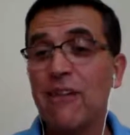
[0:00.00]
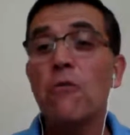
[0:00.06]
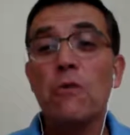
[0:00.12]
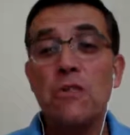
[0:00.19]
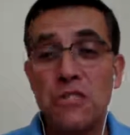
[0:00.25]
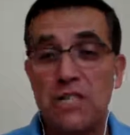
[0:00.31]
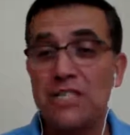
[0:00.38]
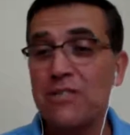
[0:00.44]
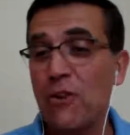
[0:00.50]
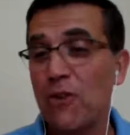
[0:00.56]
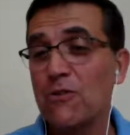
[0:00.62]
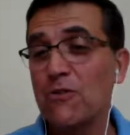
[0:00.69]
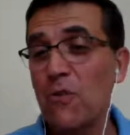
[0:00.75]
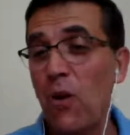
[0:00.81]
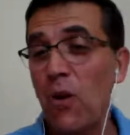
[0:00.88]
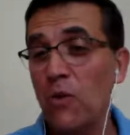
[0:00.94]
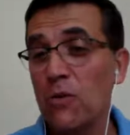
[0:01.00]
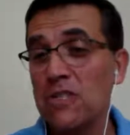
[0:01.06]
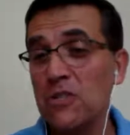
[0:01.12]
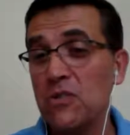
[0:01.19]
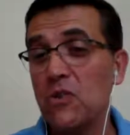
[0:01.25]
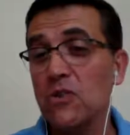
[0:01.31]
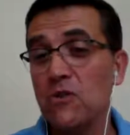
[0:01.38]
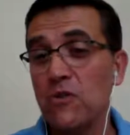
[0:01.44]
which is
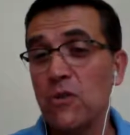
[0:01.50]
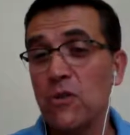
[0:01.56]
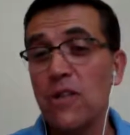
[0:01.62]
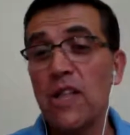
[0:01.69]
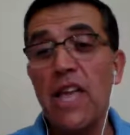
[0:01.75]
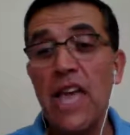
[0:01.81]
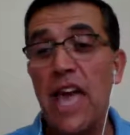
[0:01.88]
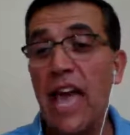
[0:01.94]
always useful.